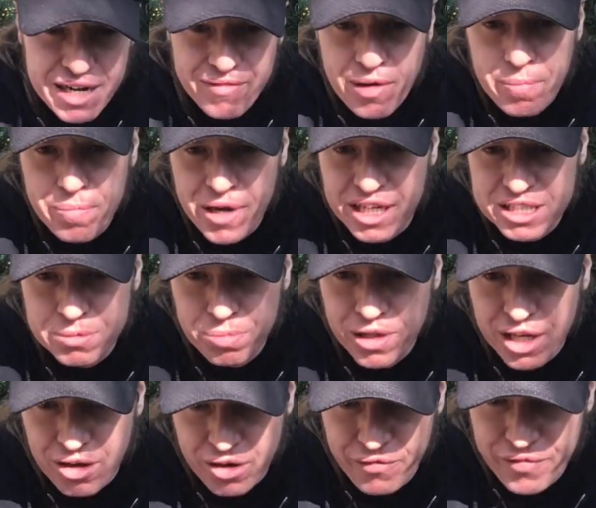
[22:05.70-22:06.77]
of a best
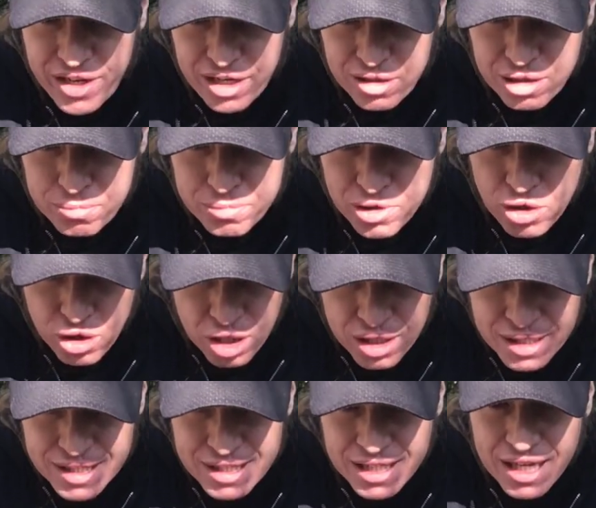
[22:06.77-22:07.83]
player available
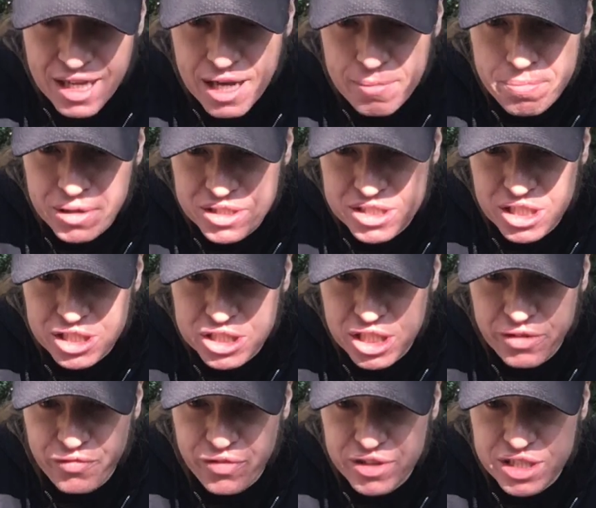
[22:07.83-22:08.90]

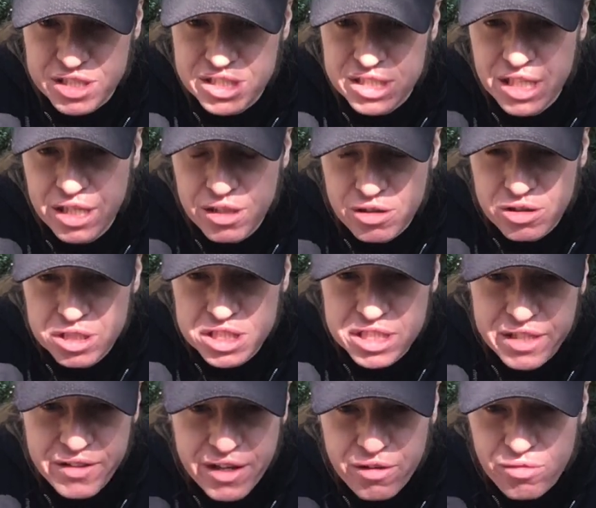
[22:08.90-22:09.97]
position for the Steelers,
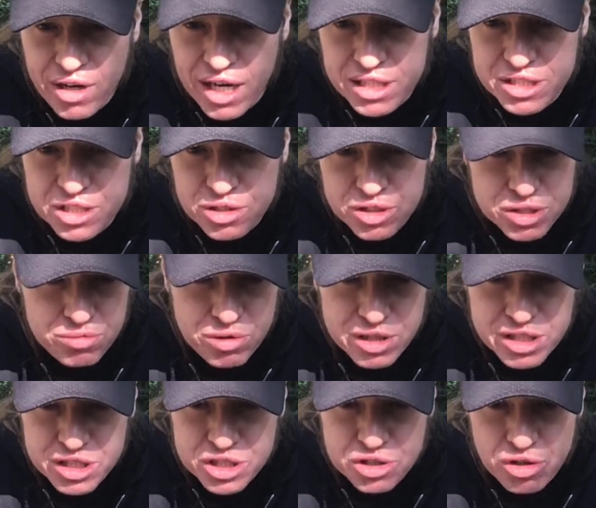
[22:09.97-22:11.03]
and their roster is
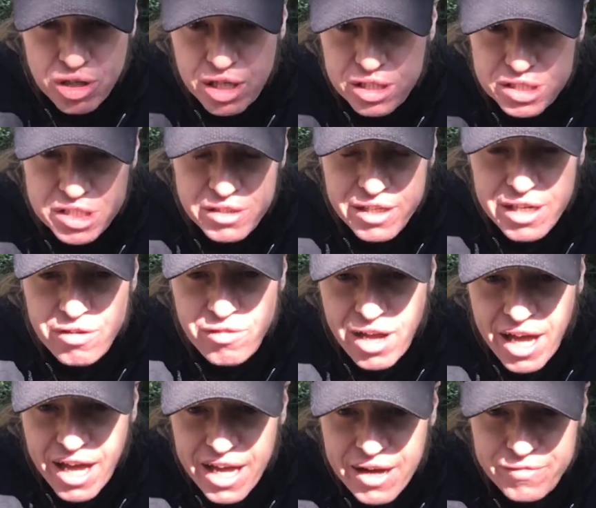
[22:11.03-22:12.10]
really strong, so they don't
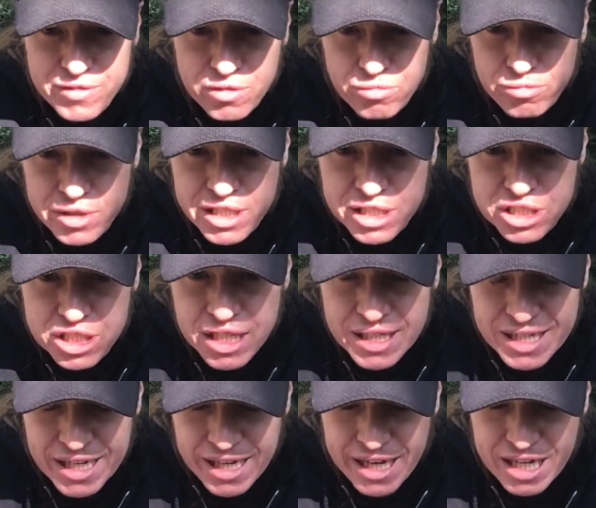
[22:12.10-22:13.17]
have to reach
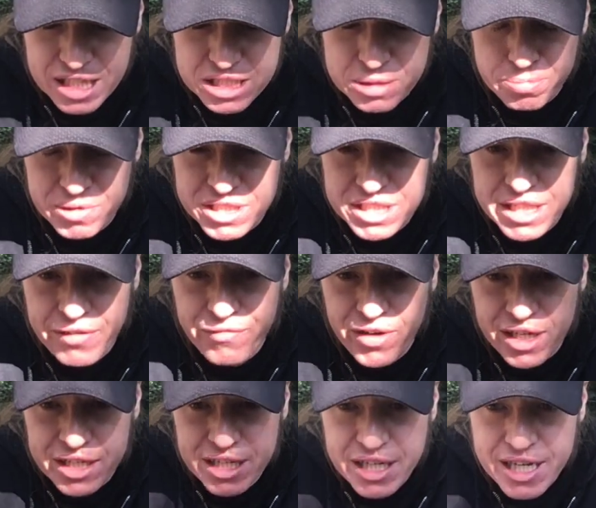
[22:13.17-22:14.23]
at a
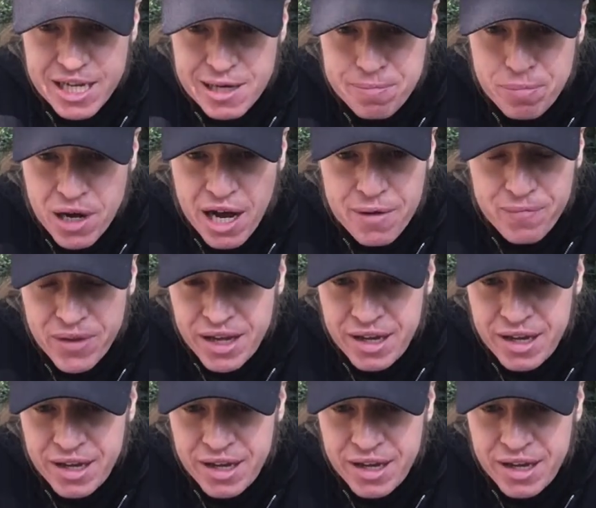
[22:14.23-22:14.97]
specific need, but